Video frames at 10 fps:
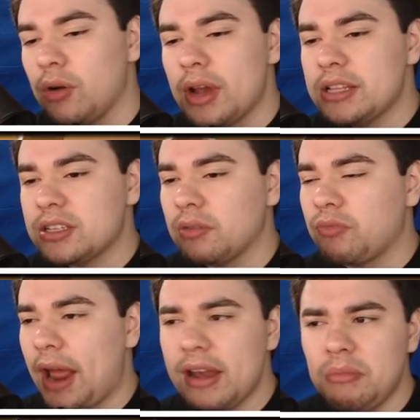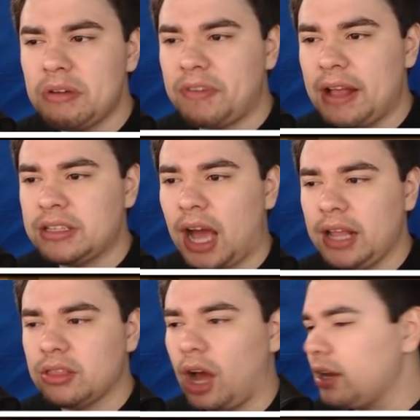So it's a random event.
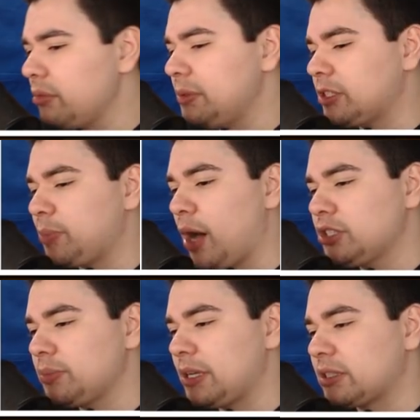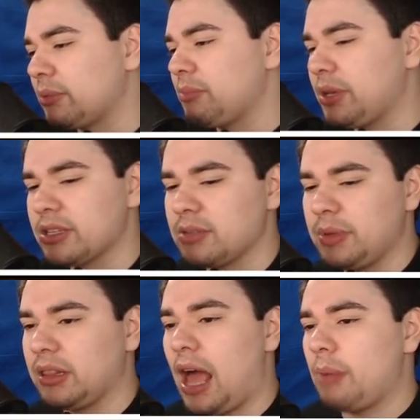I thought it would be sponsored by something because it'd
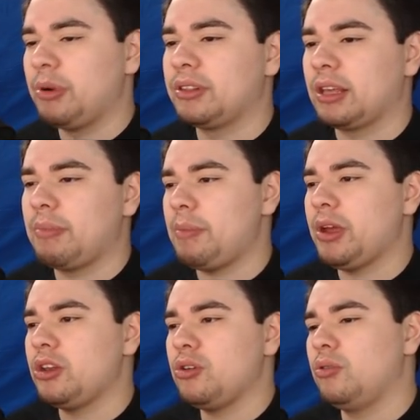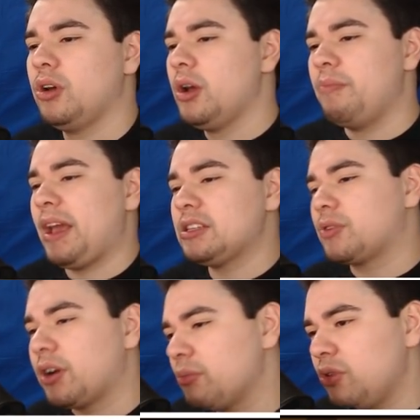be Labyrinth, like maybe a new Maze
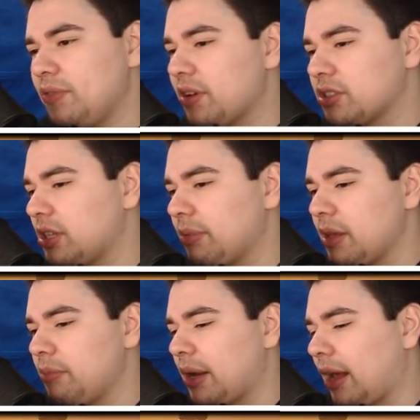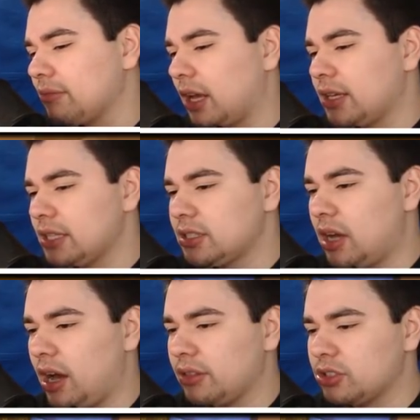Runner movie or something, but I guess
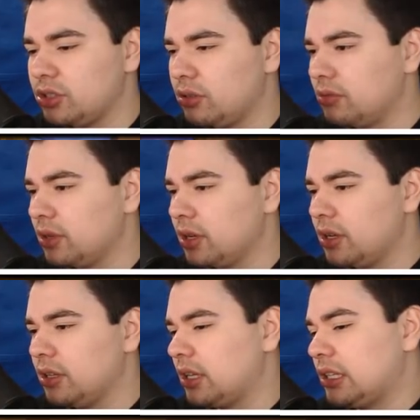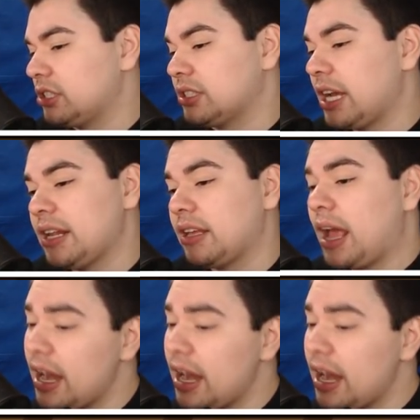not. There's no... It doesn't say anything.